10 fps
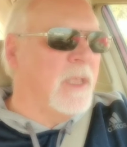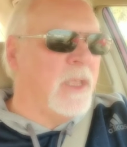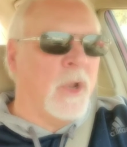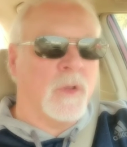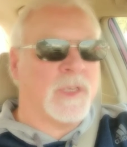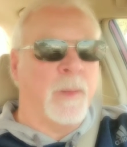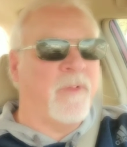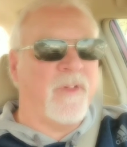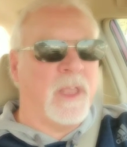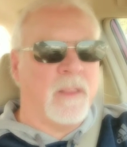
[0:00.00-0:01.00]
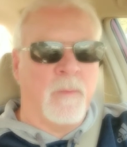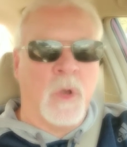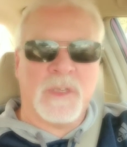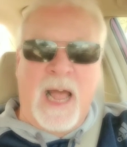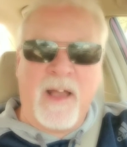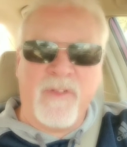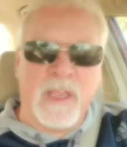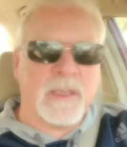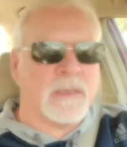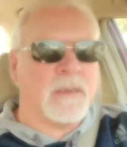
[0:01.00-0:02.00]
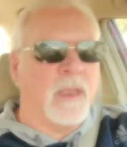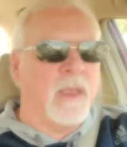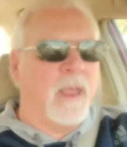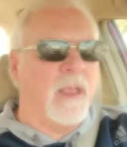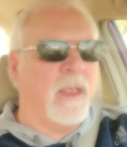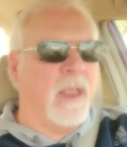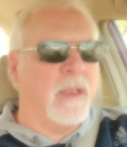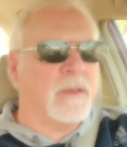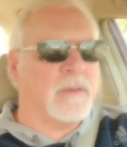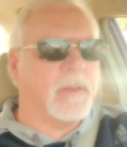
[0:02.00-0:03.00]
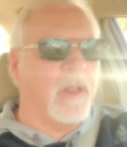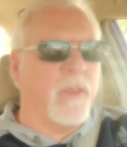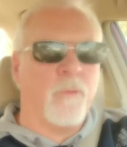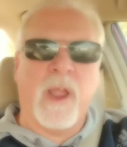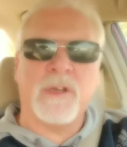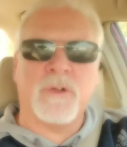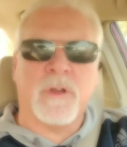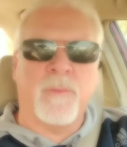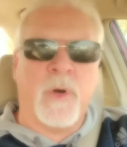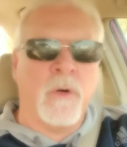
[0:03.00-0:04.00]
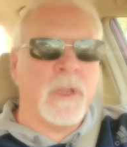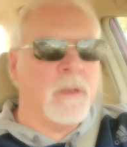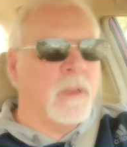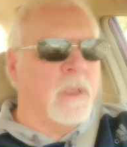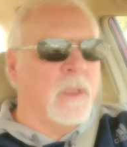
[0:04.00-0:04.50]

You know, some of it, most obvious, is the racial component.